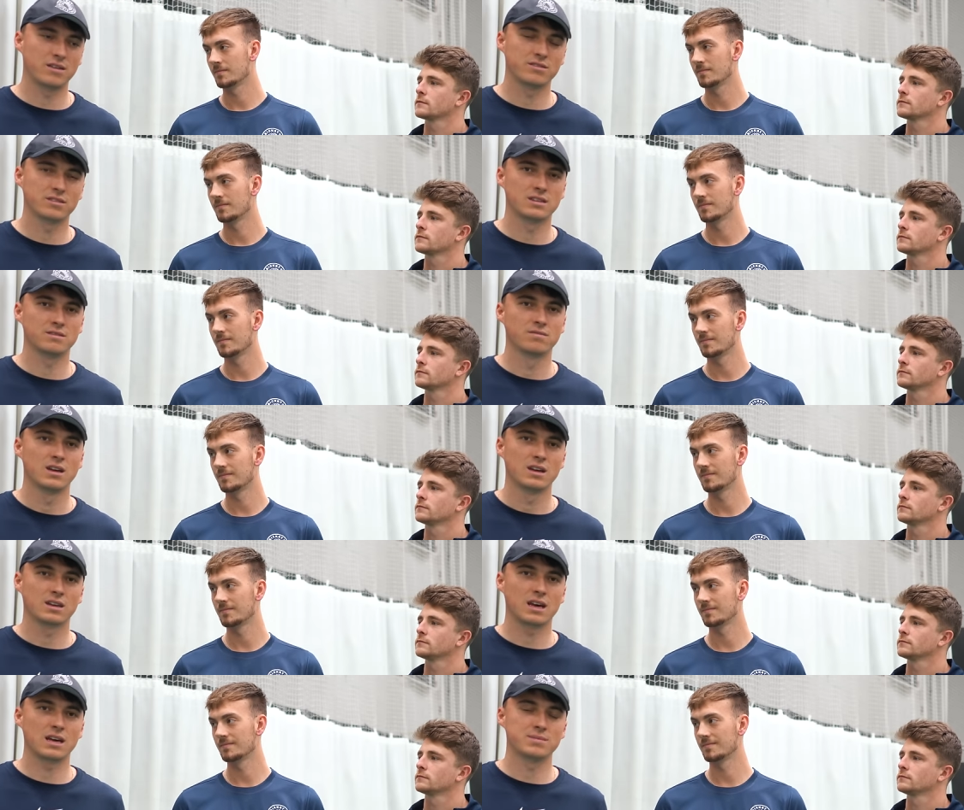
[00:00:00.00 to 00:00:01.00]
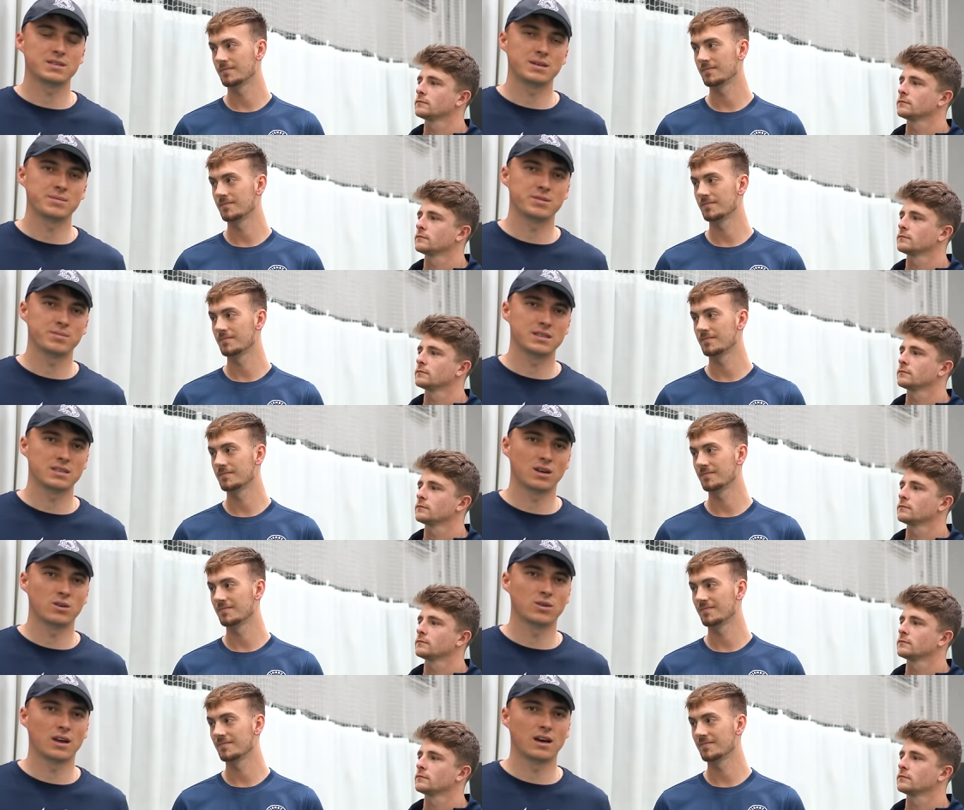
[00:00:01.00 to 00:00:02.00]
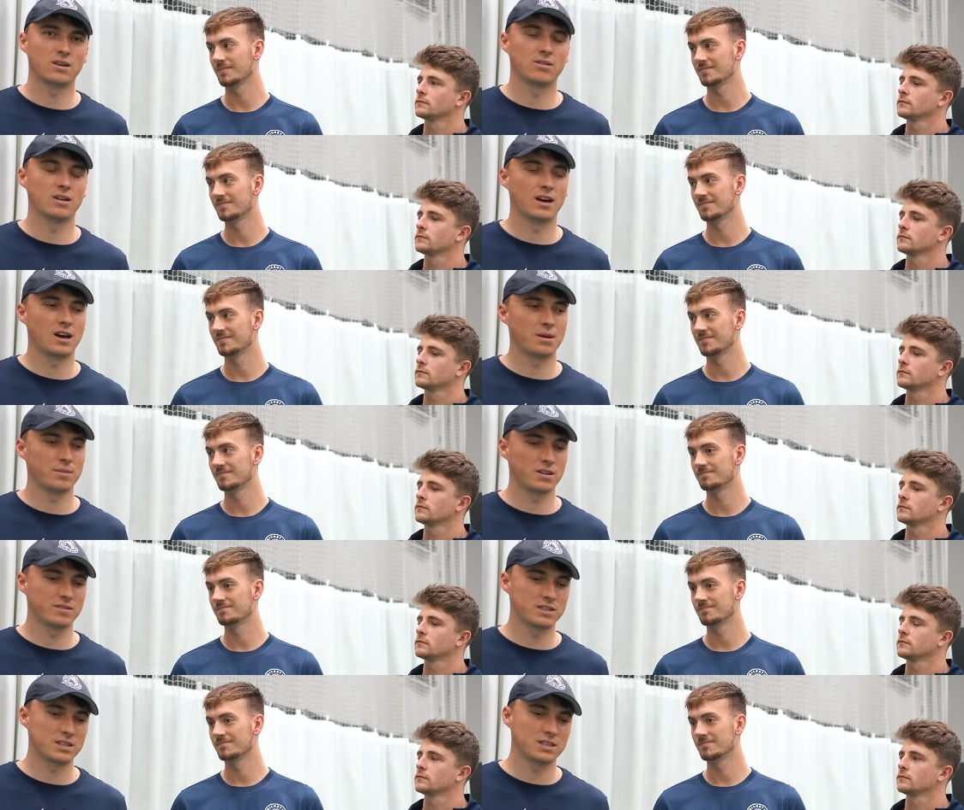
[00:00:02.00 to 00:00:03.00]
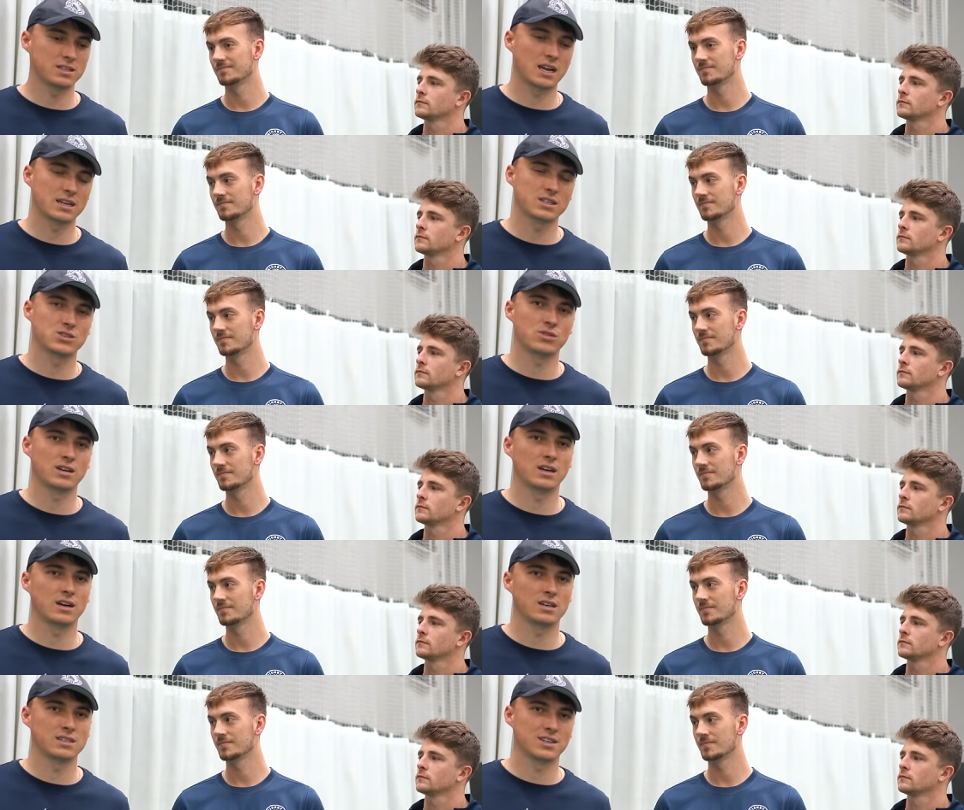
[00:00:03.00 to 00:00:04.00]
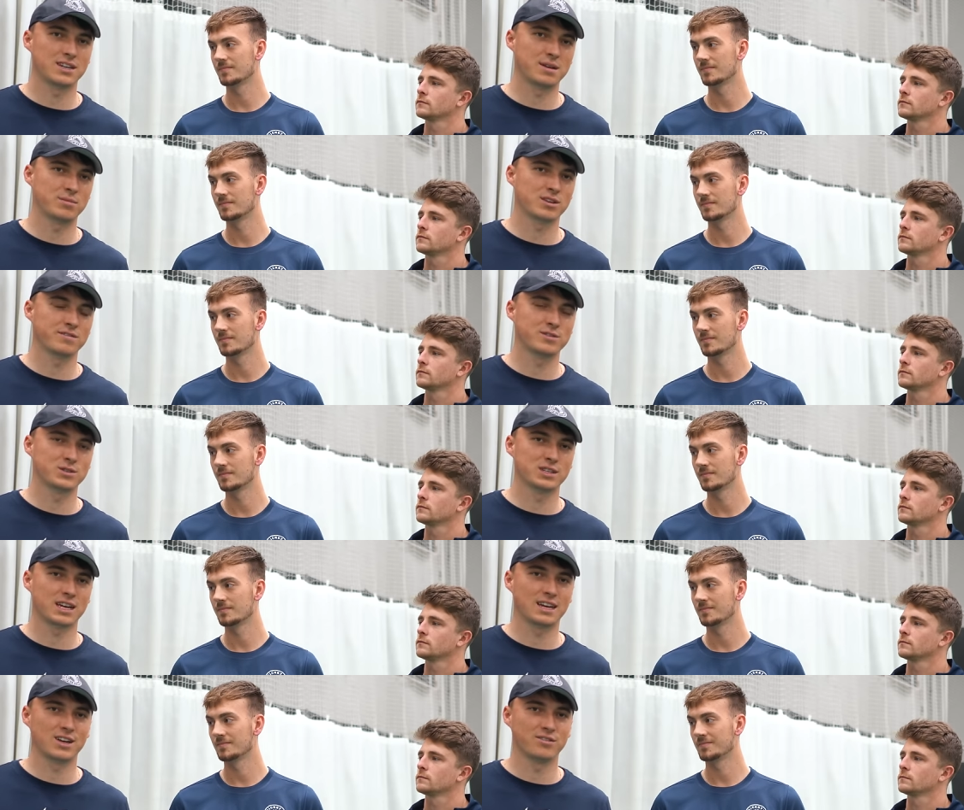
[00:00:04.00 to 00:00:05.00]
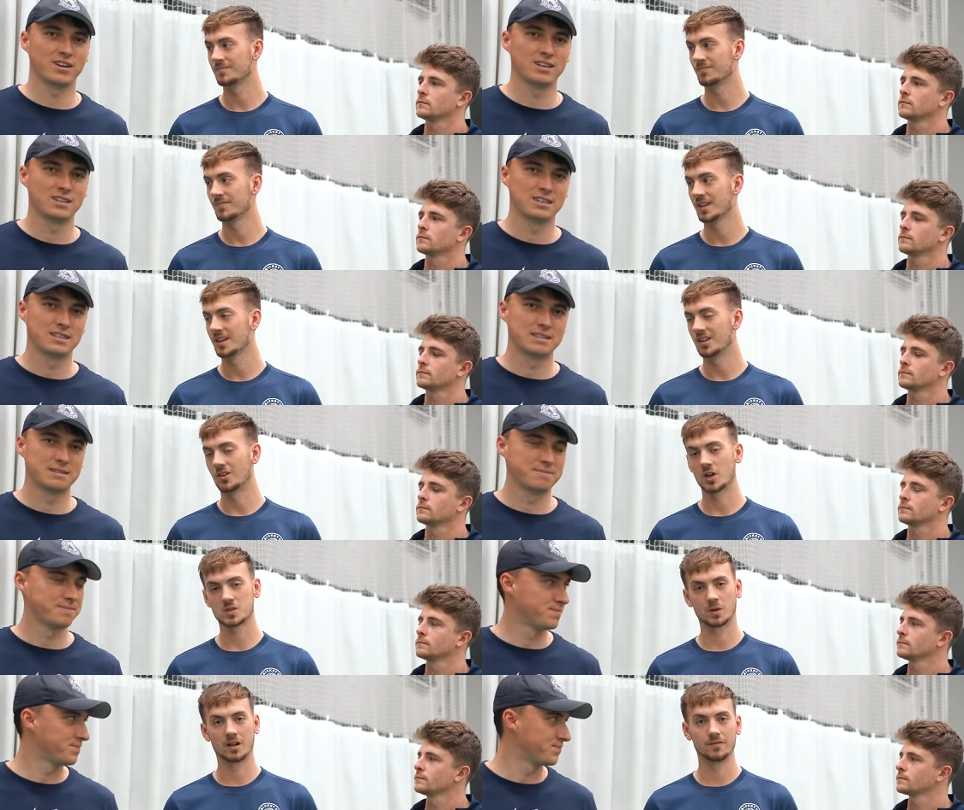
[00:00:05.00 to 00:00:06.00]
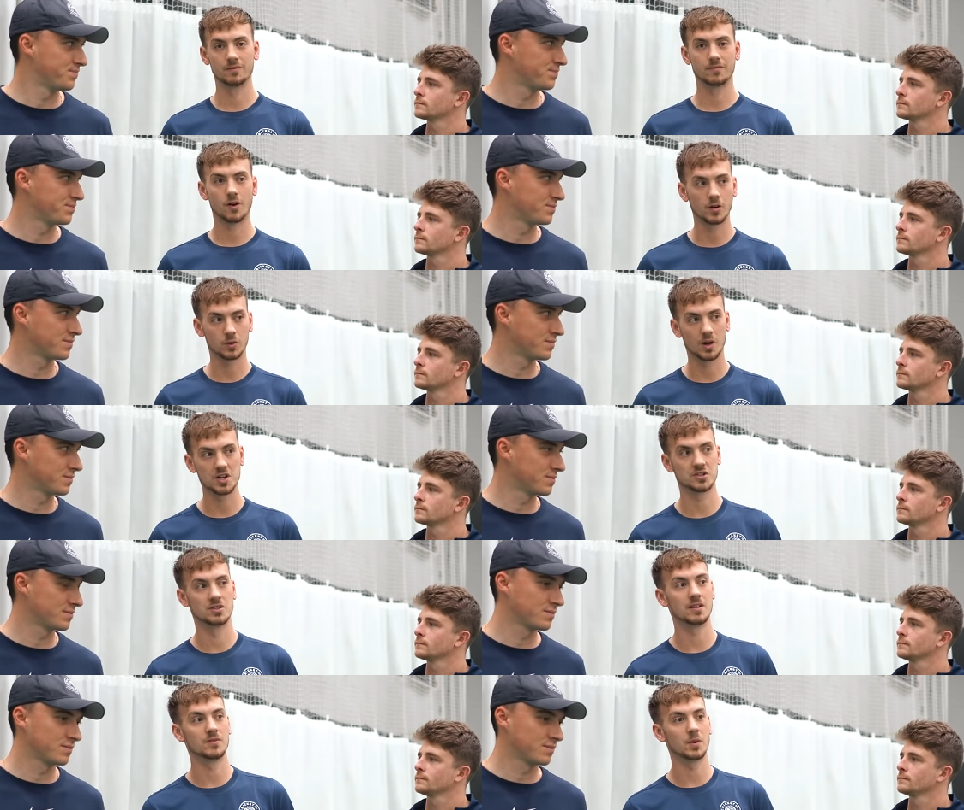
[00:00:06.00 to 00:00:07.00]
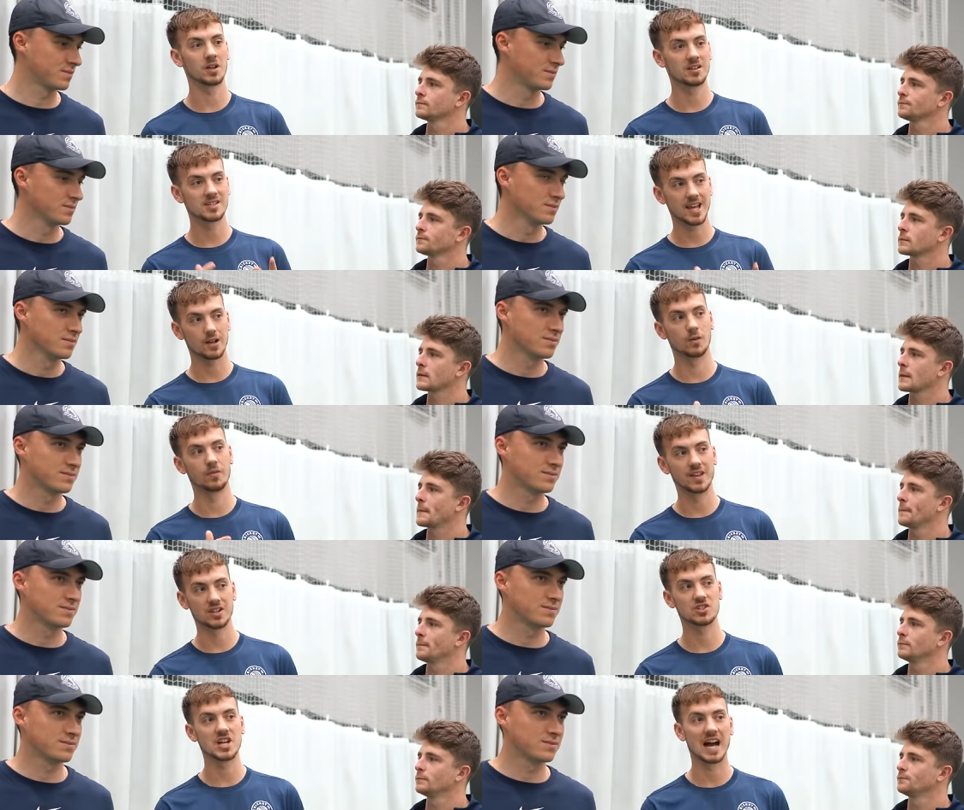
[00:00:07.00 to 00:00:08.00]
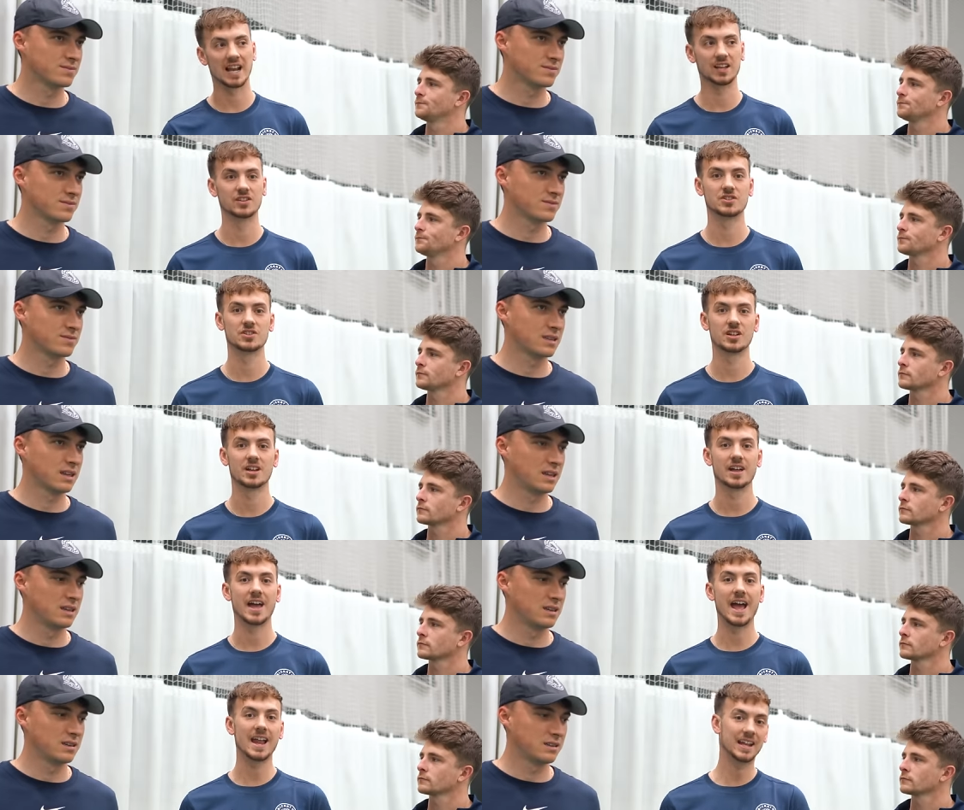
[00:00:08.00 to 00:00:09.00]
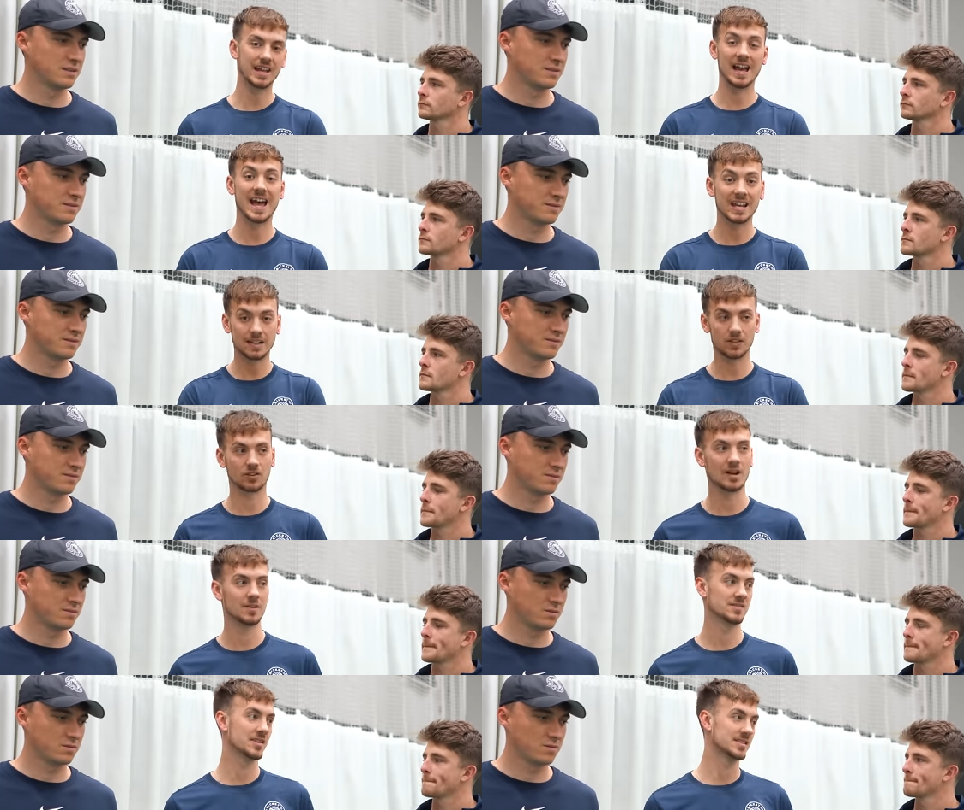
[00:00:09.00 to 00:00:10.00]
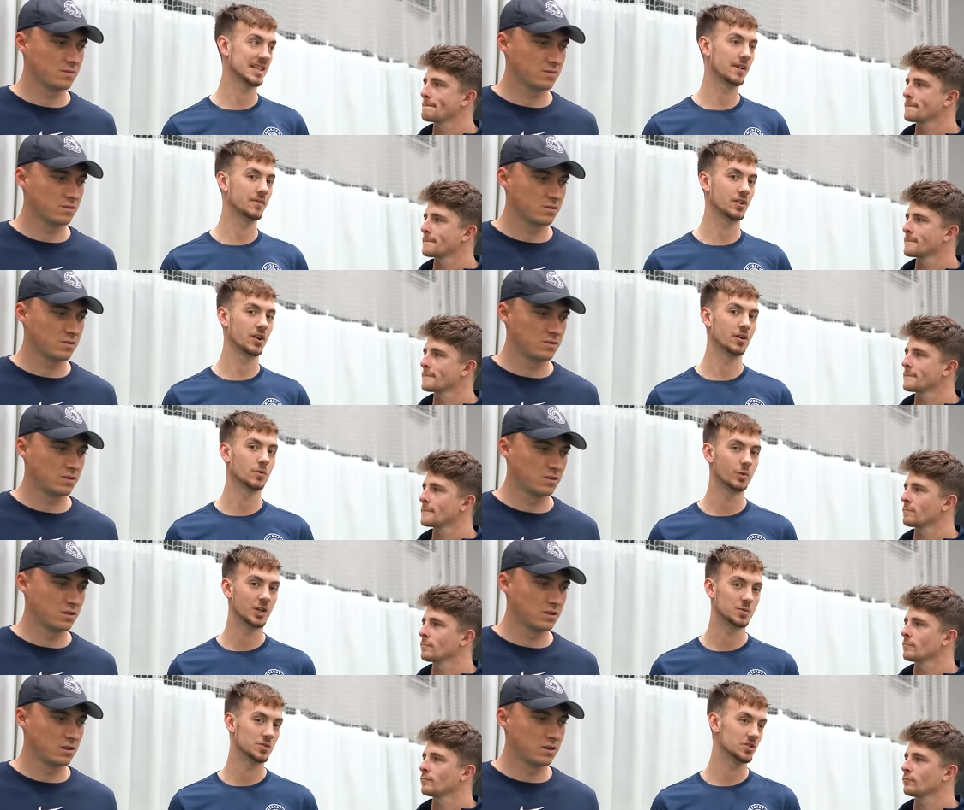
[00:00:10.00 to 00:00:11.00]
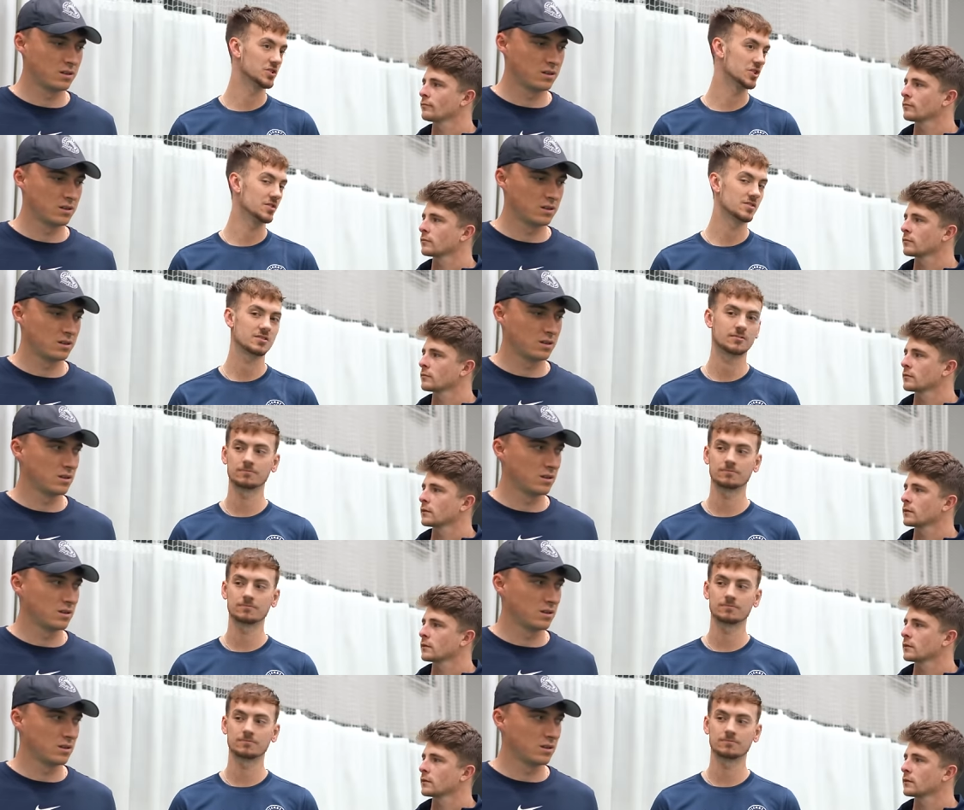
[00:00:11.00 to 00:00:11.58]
Speaker 1: every game seems to be sold out, um, and obviously the standard's really high, so yeah, I'm looking forward to getting over.
Speaker 2: Nice one. And final question, if you were going to take on this challenge, any uh, any of the grounds in South Africa, which would you choose?